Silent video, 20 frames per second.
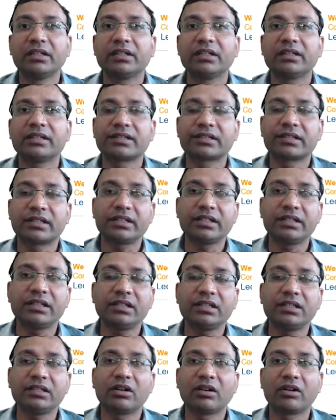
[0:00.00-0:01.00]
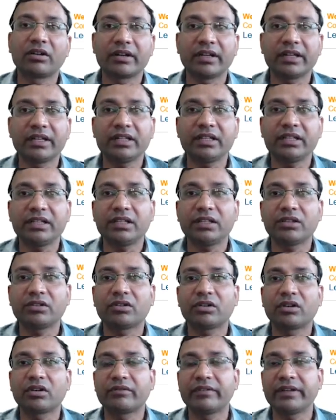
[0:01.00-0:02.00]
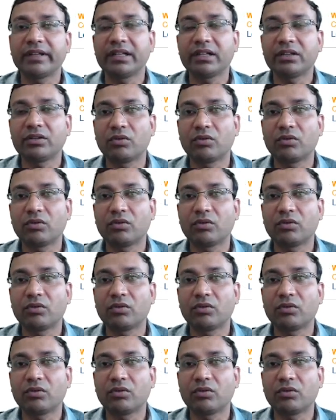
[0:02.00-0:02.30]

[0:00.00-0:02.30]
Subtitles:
a sunny or rainy, or very